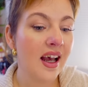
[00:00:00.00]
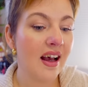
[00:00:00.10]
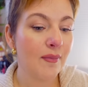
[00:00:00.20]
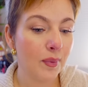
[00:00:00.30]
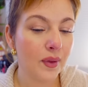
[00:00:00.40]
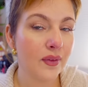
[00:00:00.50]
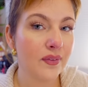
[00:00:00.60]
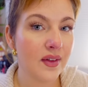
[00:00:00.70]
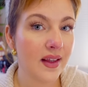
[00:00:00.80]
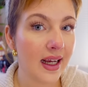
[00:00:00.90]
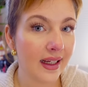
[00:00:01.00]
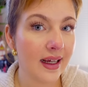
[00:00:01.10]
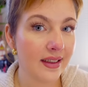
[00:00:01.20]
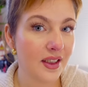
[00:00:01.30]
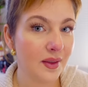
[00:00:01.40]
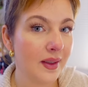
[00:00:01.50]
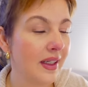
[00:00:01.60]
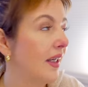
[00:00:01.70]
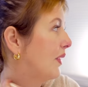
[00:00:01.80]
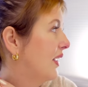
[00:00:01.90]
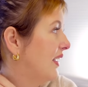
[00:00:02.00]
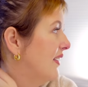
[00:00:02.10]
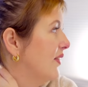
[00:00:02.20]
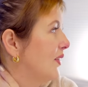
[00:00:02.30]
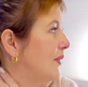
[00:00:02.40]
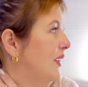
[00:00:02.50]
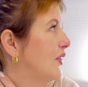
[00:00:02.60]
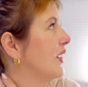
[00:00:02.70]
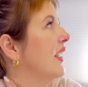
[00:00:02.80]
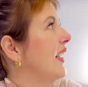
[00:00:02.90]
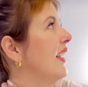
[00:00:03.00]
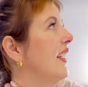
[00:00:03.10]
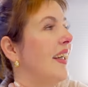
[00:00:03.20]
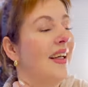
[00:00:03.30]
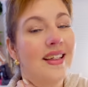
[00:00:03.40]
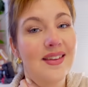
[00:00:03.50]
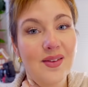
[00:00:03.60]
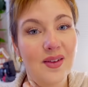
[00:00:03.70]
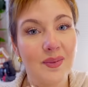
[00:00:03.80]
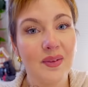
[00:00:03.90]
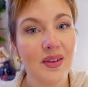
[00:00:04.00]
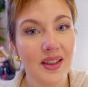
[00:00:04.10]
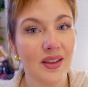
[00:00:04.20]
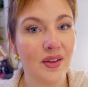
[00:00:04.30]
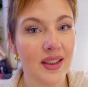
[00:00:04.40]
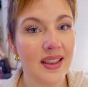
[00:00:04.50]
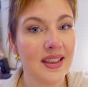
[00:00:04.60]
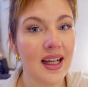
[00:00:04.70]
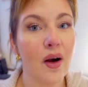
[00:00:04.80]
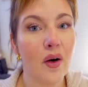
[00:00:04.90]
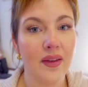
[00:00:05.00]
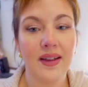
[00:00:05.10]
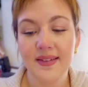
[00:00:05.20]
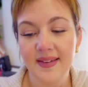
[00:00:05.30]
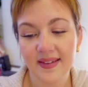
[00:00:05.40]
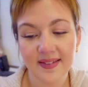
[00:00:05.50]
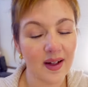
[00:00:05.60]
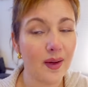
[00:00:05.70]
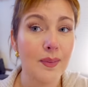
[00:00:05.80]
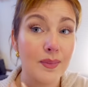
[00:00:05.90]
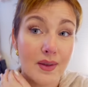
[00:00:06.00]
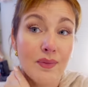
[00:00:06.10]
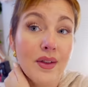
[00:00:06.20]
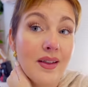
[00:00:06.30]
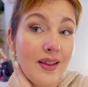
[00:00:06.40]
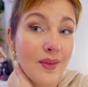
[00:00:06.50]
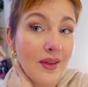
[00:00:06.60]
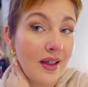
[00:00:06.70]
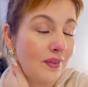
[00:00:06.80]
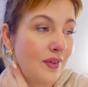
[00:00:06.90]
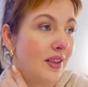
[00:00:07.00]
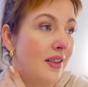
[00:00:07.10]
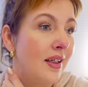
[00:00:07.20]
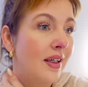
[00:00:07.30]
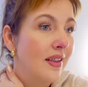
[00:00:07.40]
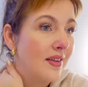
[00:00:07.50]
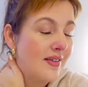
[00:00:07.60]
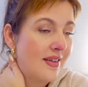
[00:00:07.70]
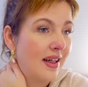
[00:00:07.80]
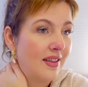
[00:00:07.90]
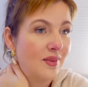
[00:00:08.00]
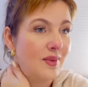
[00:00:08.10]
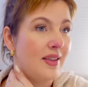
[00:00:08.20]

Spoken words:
I've proved that I can do it. But it is going to be tricky. It is going to be really tricky to get all these things out. I'm definitely going to have to start doing